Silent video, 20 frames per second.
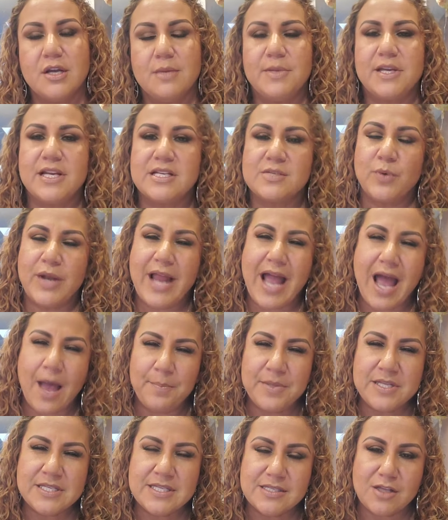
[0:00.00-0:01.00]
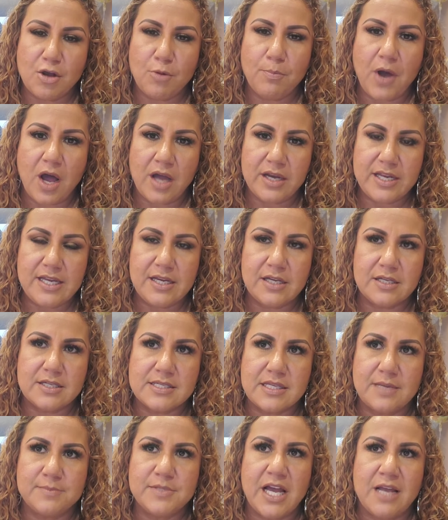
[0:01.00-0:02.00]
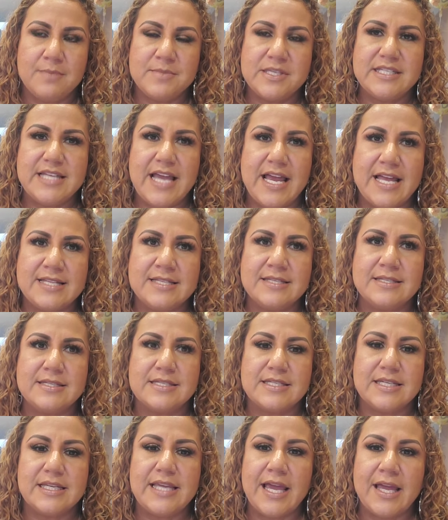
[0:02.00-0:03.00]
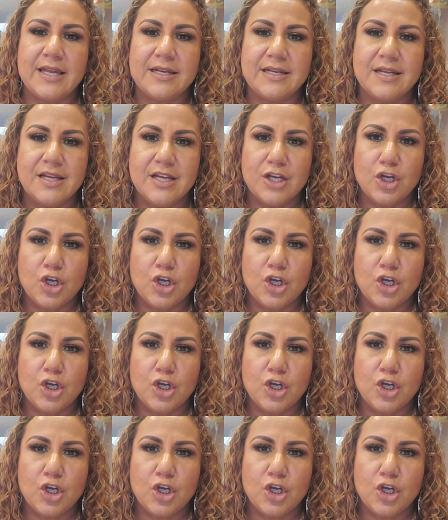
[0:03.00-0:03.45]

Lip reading: Because what happens is our body sometimes tends to get